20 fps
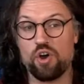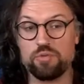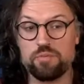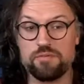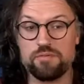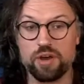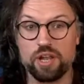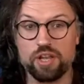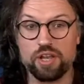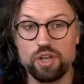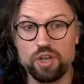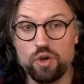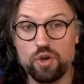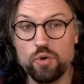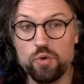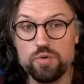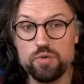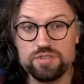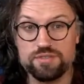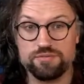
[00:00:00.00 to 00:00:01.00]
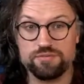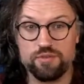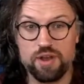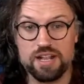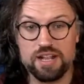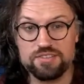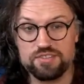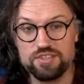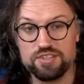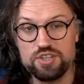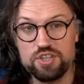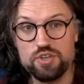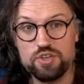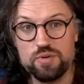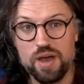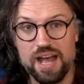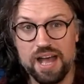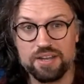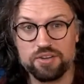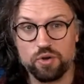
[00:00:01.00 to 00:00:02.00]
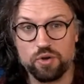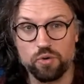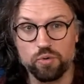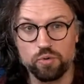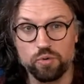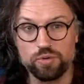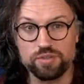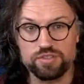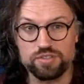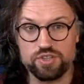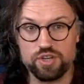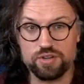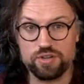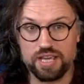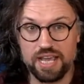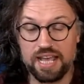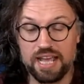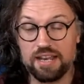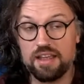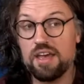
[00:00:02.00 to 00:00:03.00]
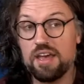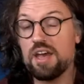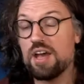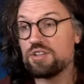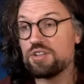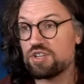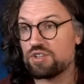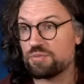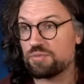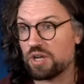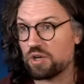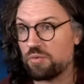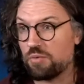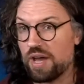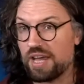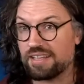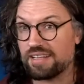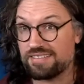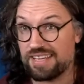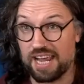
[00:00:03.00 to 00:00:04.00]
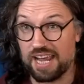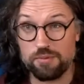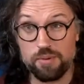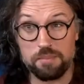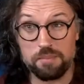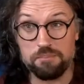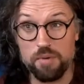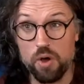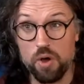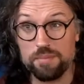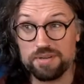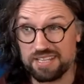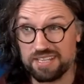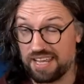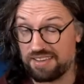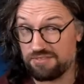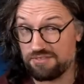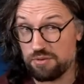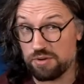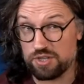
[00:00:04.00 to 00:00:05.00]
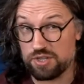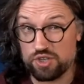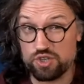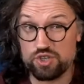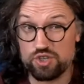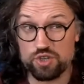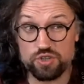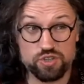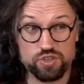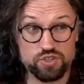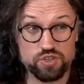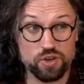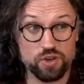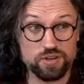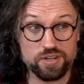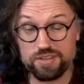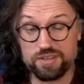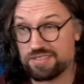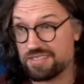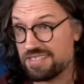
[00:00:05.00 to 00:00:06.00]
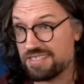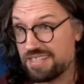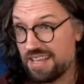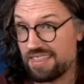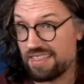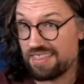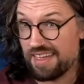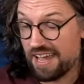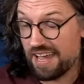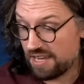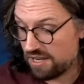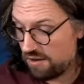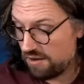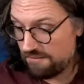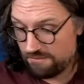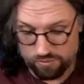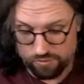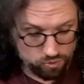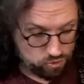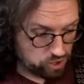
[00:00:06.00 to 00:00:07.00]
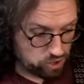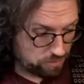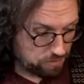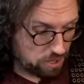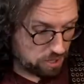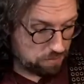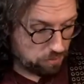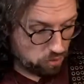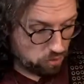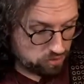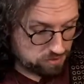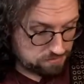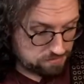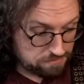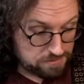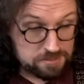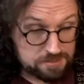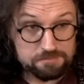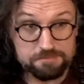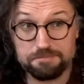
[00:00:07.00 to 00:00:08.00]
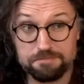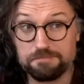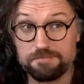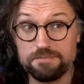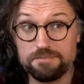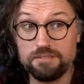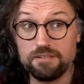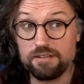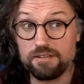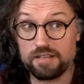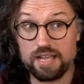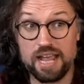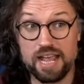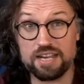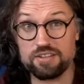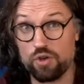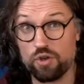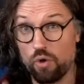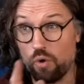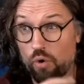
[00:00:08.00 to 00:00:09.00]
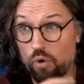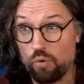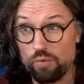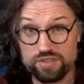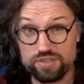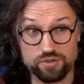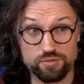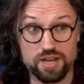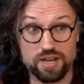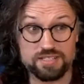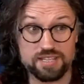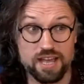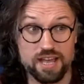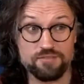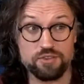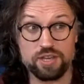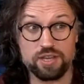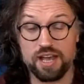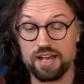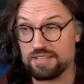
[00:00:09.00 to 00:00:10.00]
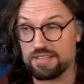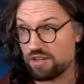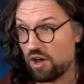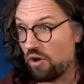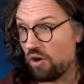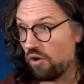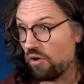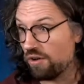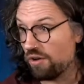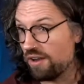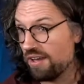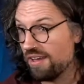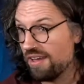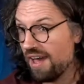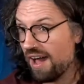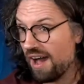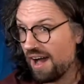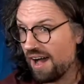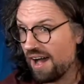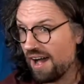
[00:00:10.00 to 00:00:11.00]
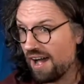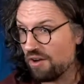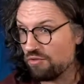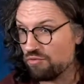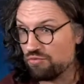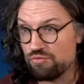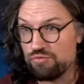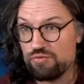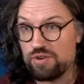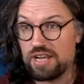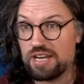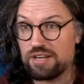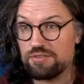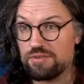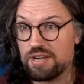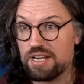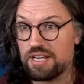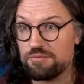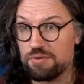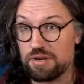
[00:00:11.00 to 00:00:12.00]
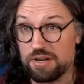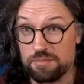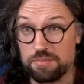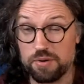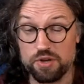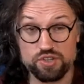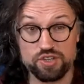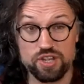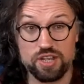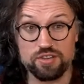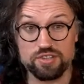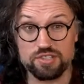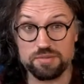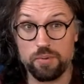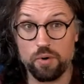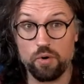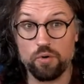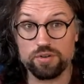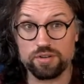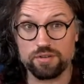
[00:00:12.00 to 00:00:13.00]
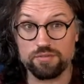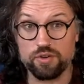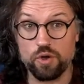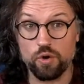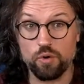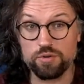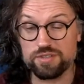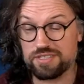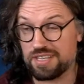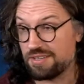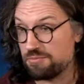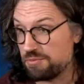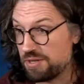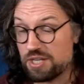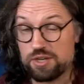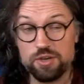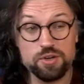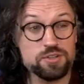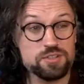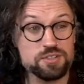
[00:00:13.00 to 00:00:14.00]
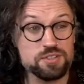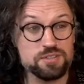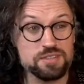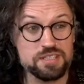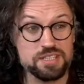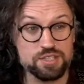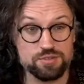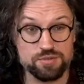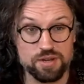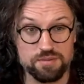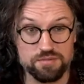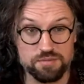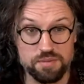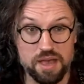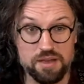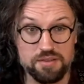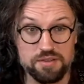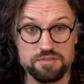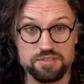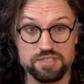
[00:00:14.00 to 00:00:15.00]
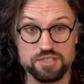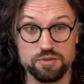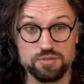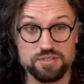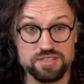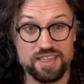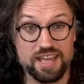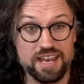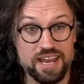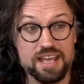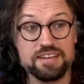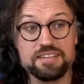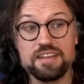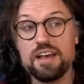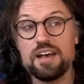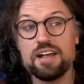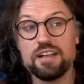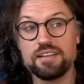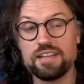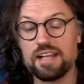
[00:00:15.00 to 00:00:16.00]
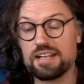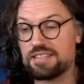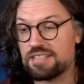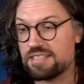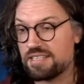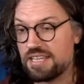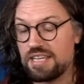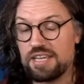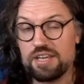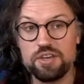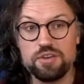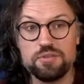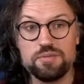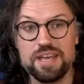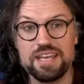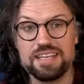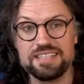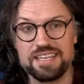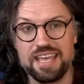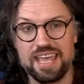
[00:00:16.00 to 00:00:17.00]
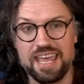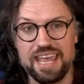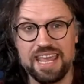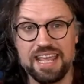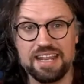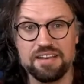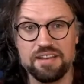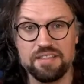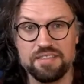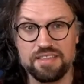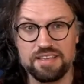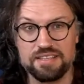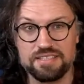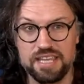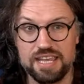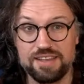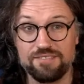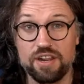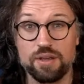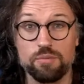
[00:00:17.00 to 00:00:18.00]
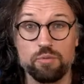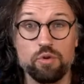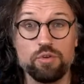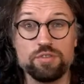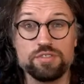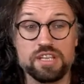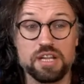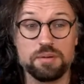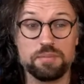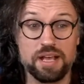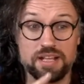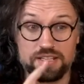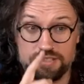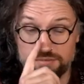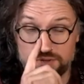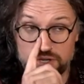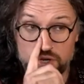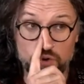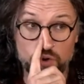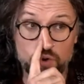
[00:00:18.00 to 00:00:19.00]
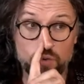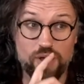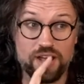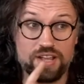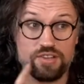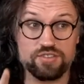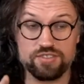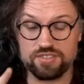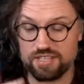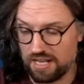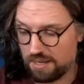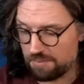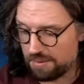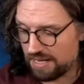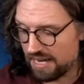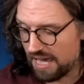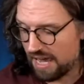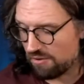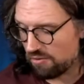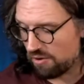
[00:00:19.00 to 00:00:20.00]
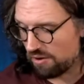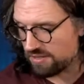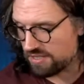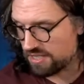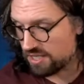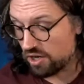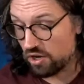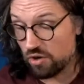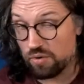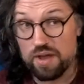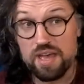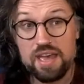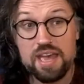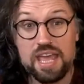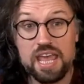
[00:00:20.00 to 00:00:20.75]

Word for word: on. We've got loads of friends, new and old, tuning in. Just want to quick take a quick moment if you're just joining us and say thank you for coming on board. It is always great to have you guys on. Uh, really, really, really appreciate your support. Of course, we couldn't do these streams without you. So to that end, let's see who is in this evening. We're also going to be answering your questions a little bit later on. So